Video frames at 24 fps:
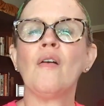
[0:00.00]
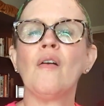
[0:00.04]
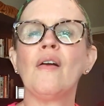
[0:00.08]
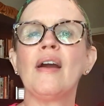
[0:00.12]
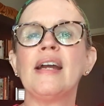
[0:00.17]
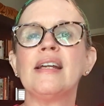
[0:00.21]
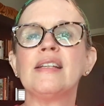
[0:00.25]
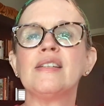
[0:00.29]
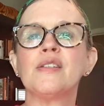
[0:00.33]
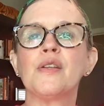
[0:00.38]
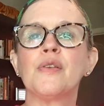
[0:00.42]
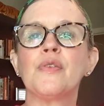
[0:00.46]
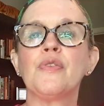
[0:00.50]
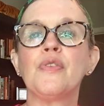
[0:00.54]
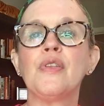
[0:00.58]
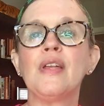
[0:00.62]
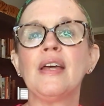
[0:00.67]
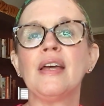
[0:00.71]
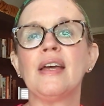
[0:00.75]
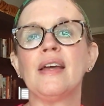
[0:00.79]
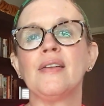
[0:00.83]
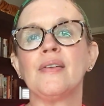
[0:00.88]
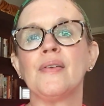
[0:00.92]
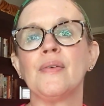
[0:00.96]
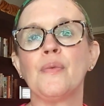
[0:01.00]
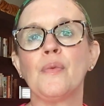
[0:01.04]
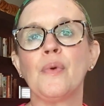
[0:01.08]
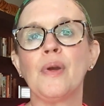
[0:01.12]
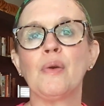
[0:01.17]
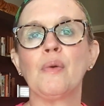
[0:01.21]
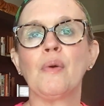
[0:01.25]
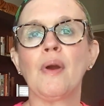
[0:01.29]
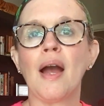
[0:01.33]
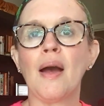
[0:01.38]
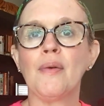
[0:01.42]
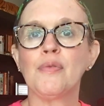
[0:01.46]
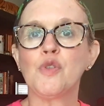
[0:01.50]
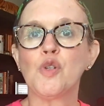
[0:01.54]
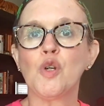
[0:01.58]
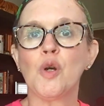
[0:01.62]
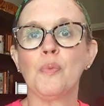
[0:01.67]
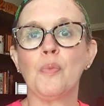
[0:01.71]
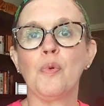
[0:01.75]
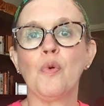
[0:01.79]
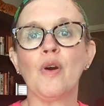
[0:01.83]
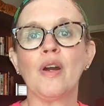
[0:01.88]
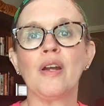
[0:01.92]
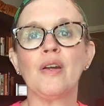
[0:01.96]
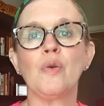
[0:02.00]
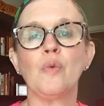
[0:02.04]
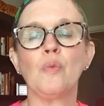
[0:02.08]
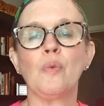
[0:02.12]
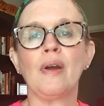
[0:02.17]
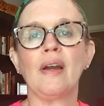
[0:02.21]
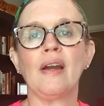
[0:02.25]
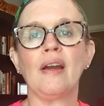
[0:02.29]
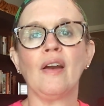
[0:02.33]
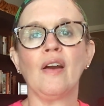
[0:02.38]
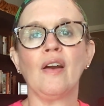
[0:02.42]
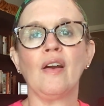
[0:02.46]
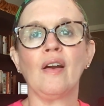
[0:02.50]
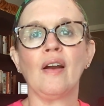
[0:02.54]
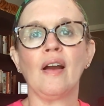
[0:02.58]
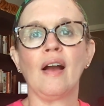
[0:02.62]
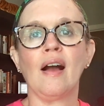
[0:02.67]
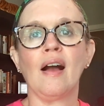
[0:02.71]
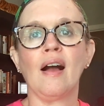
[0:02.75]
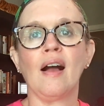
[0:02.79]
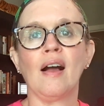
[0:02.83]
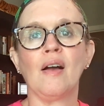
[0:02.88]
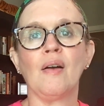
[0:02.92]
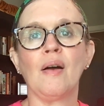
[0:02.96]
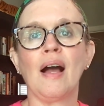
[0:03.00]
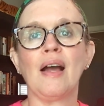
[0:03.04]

All right, so then we were up to a point where uh,